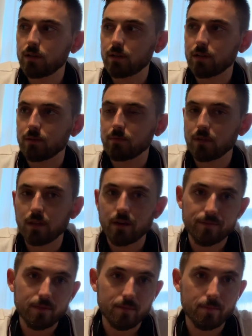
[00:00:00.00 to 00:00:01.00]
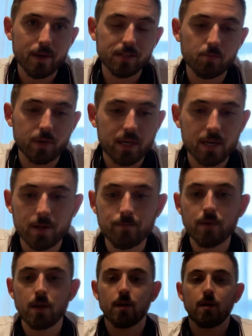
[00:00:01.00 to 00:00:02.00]
uh, love them the best we can
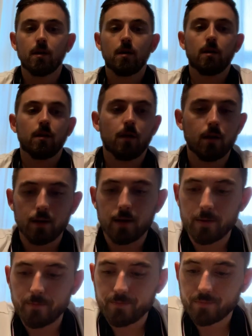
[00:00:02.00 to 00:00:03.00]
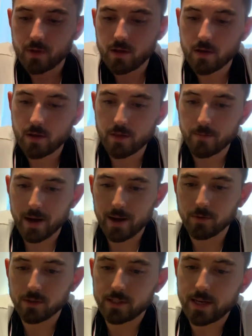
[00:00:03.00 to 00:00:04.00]
um, the
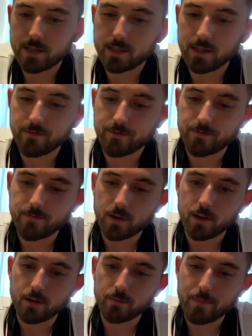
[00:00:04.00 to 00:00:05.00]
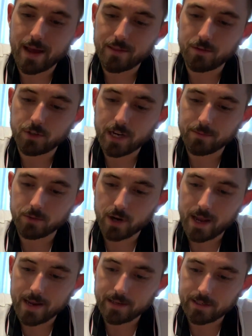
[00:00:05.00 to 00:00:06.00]
Bible says in uh, Matthew chapter
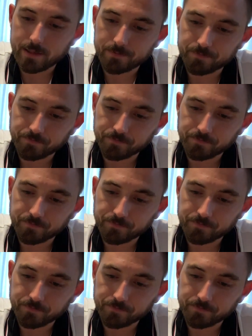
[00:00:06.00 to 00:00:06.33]
8